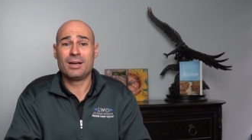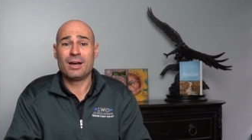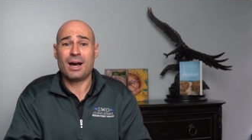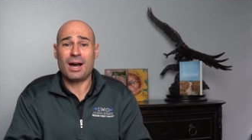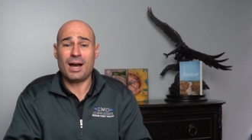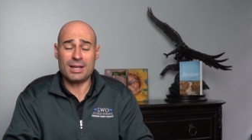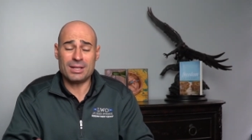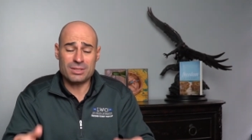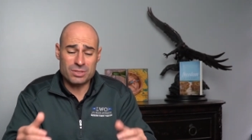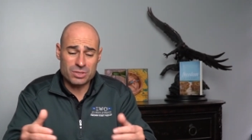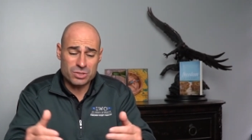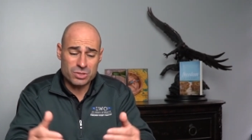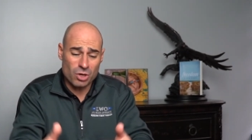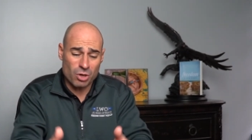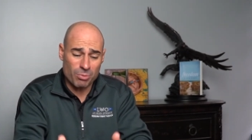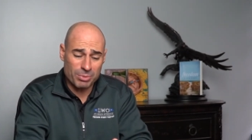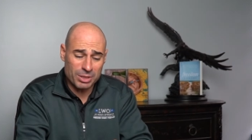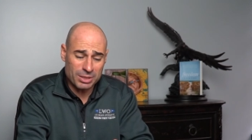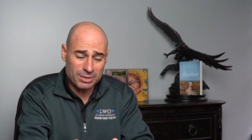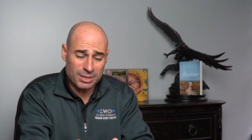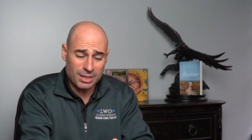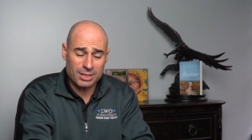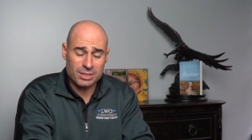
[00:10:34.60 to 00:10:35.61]
I had so
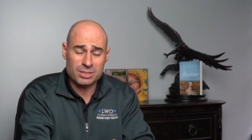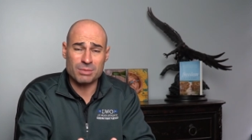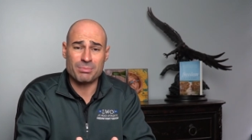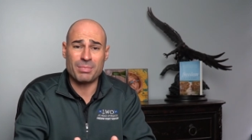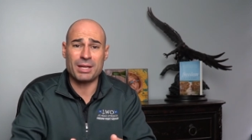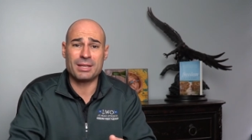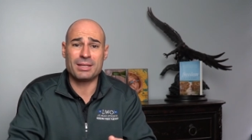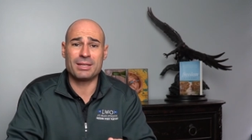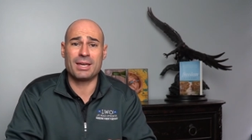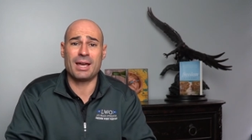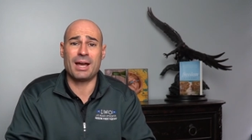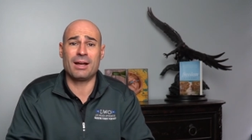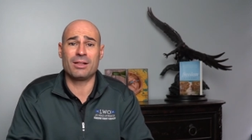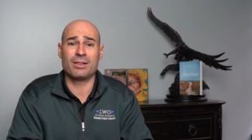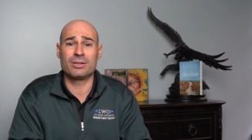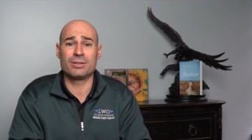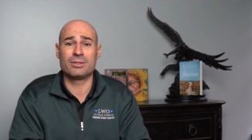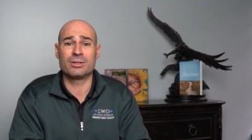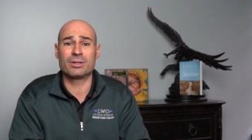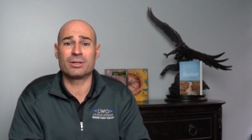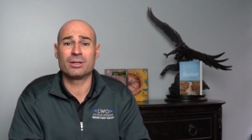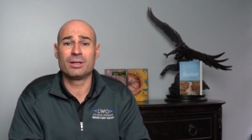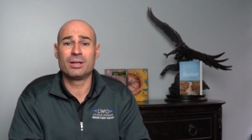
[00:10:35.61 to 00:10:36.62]
many things on my
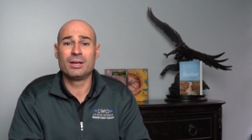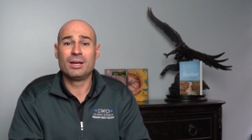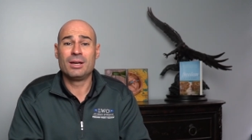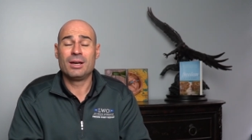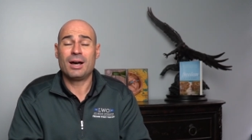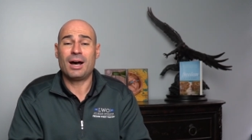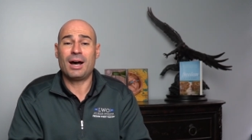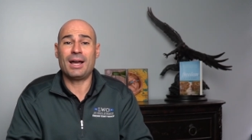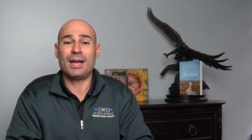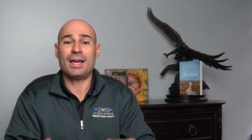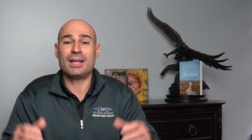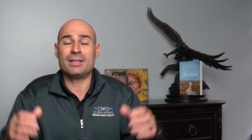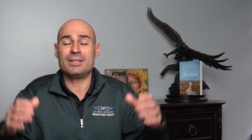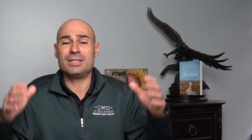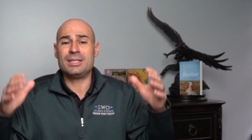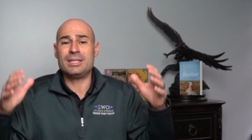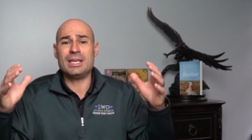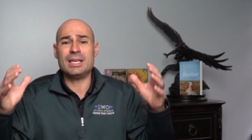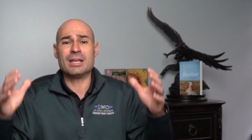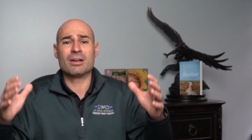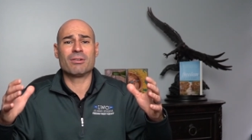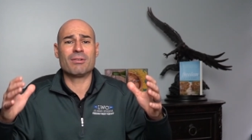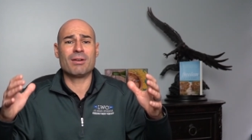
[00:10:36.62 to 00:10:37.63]
calendar. I had
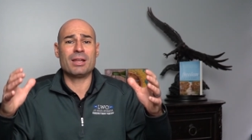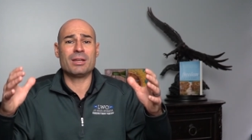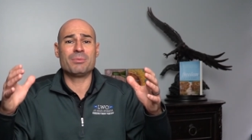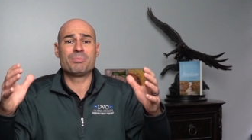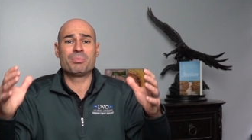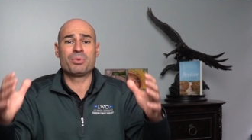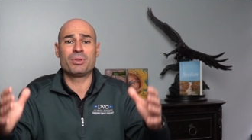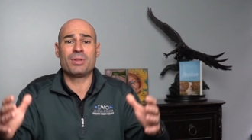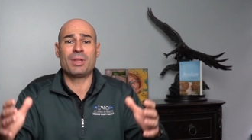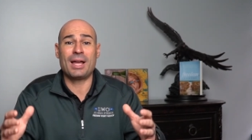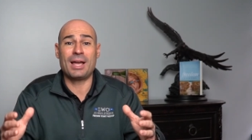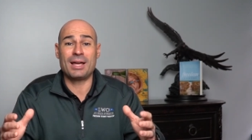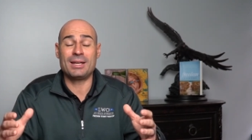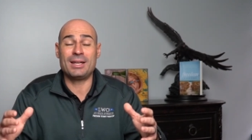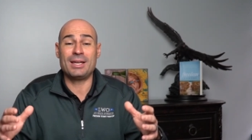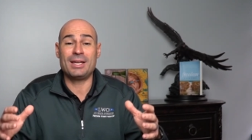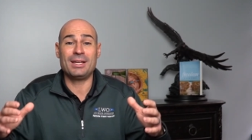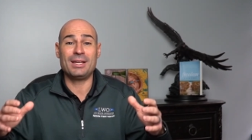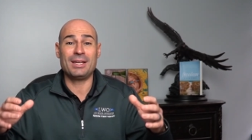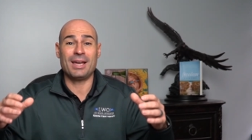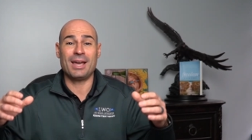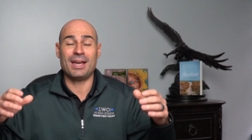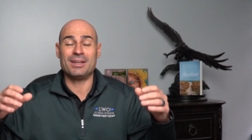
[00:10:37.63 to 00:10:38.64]
year-end
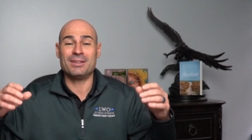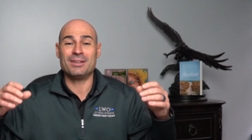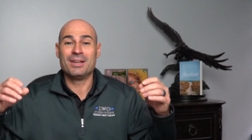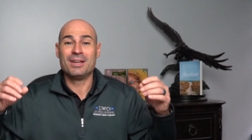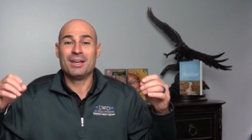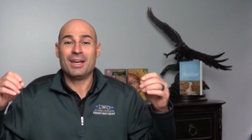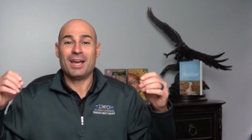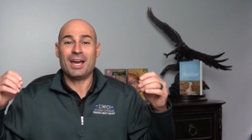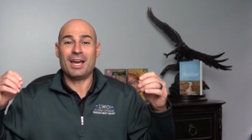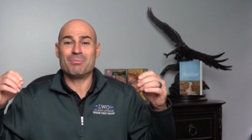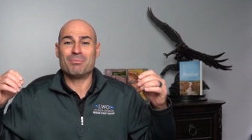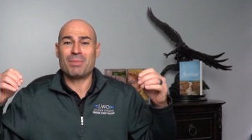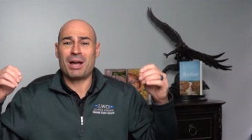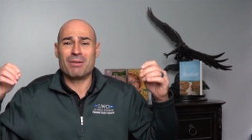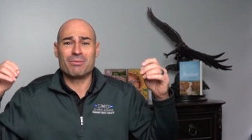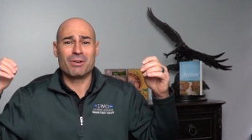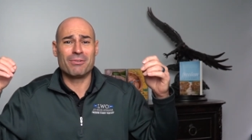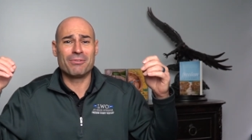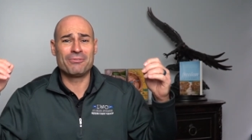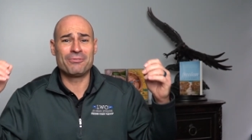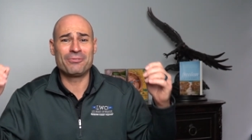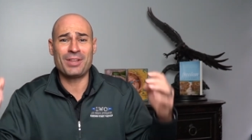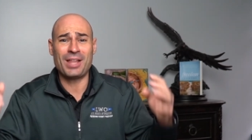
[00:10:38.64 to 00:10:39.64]
planning and and my
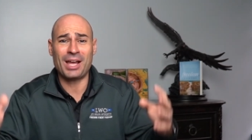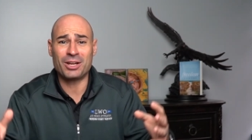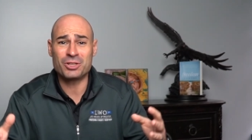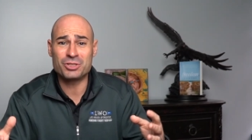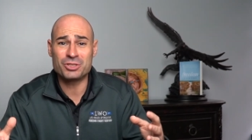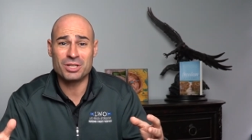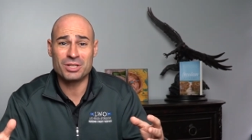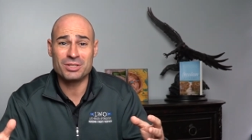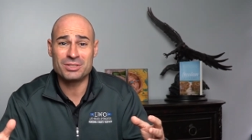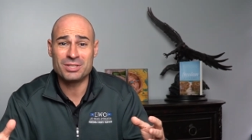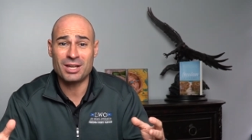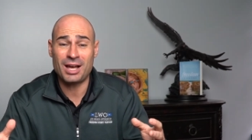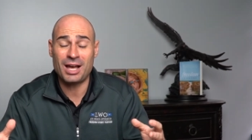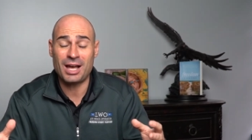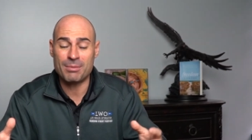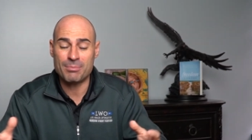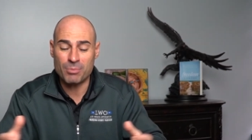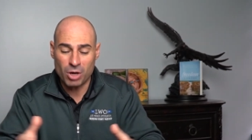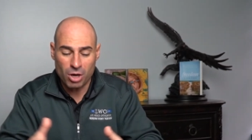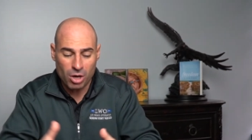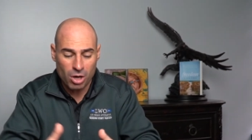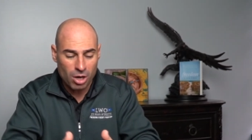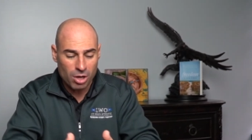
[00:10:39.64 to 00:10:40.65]
reflection
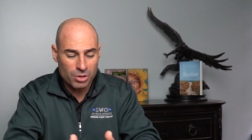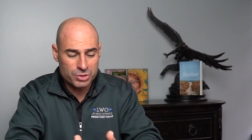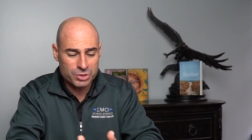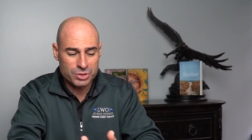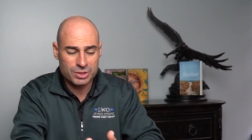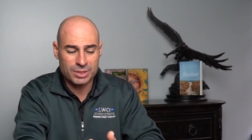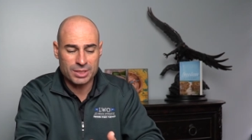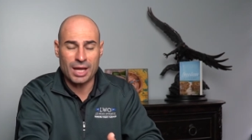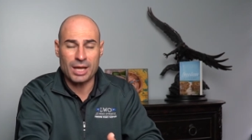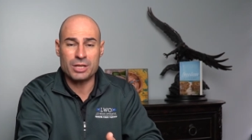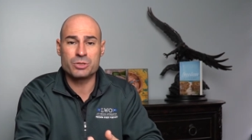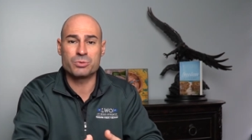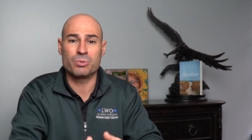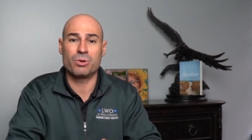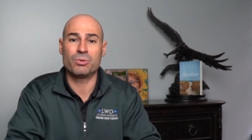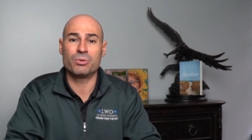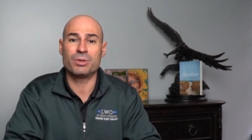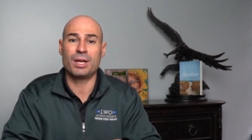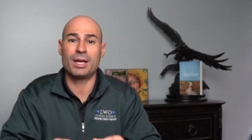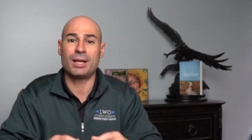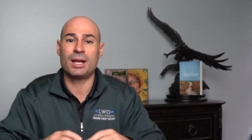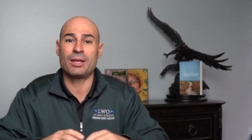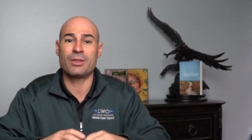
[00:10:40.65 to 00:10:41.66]
time all
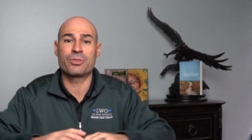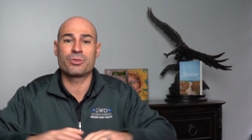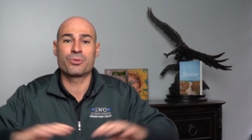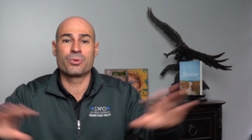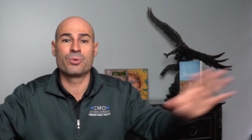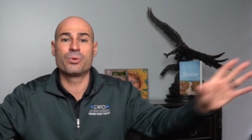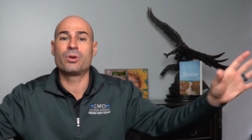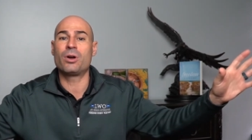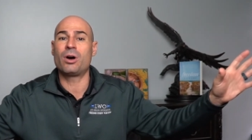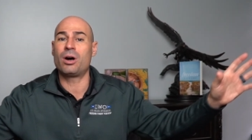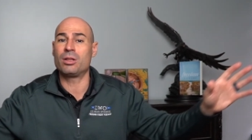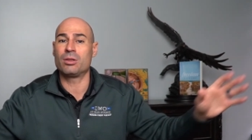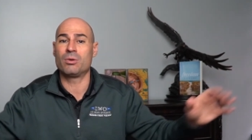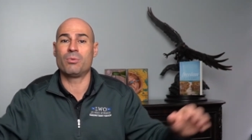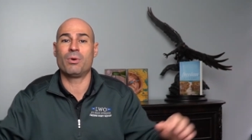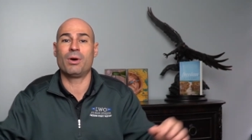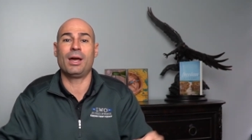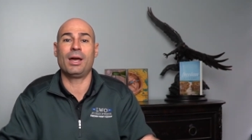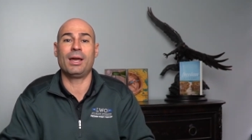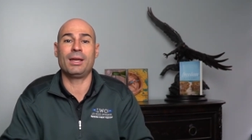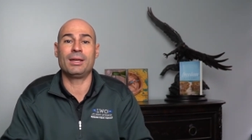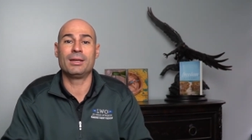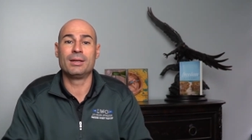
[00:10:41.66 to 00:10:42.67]
scheduled and I threw it all
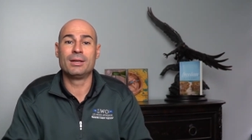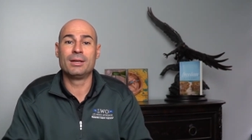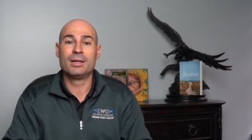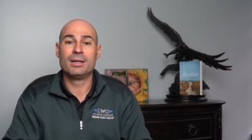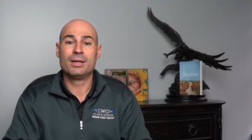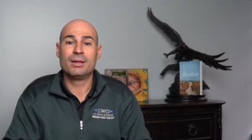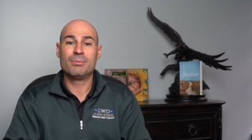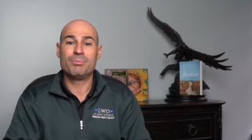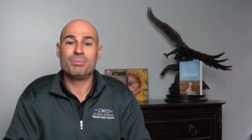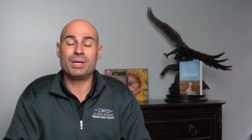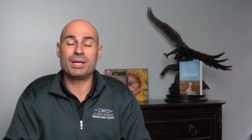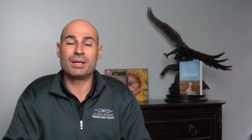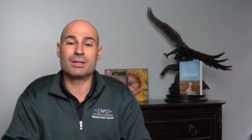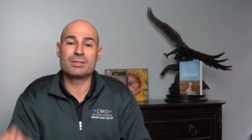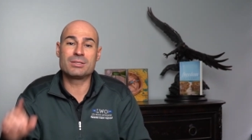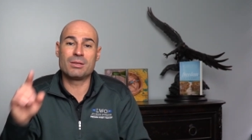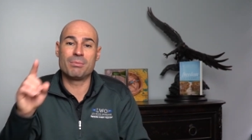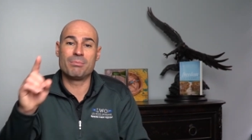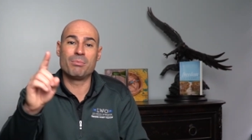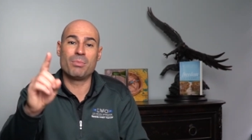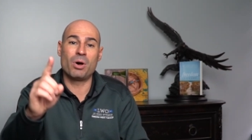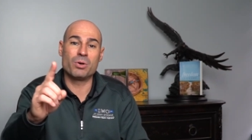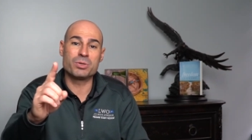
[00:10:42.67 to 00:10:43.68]
away because
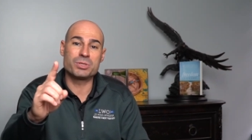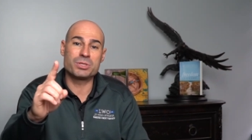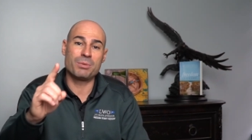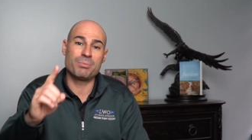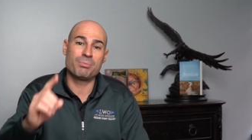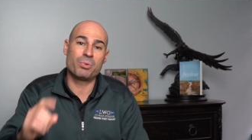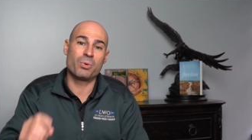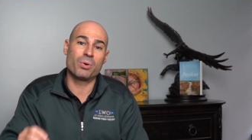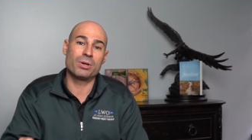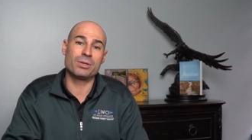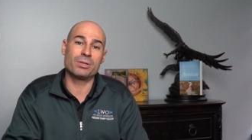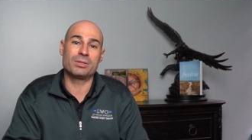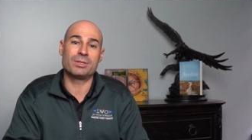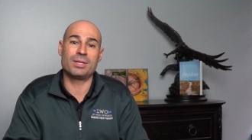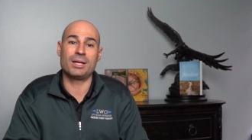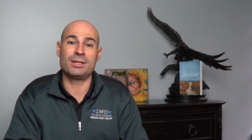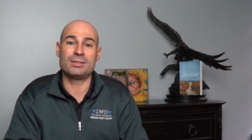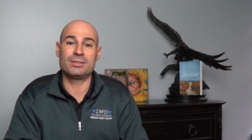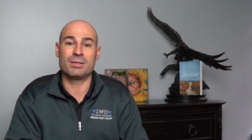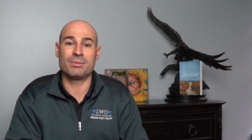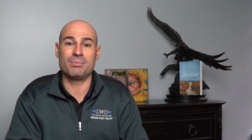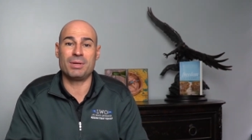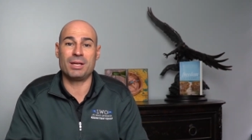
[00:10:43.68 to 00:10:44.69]
the most important
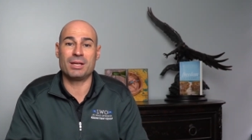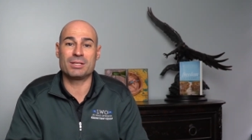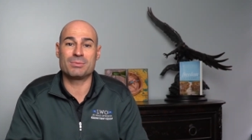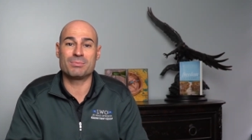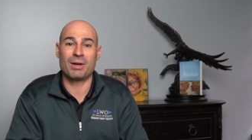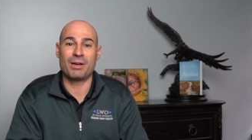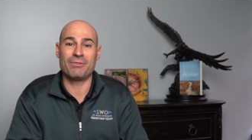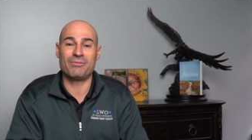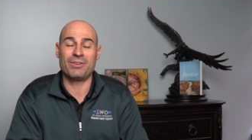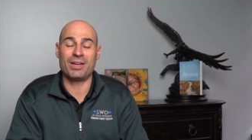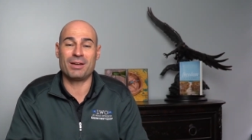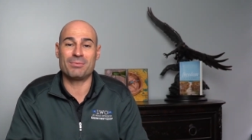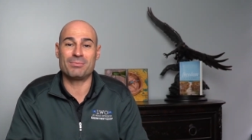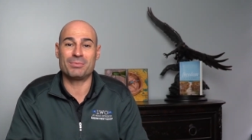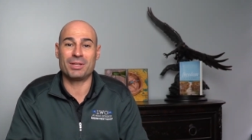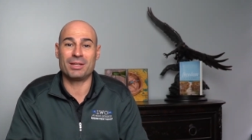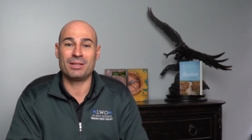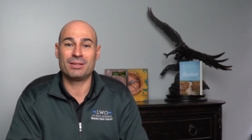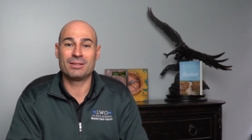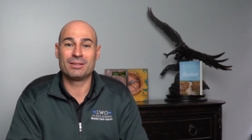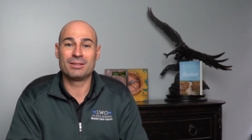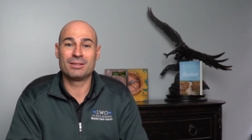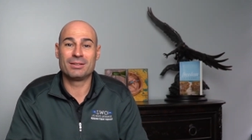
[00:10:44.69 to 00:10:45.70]
thing to me is my family.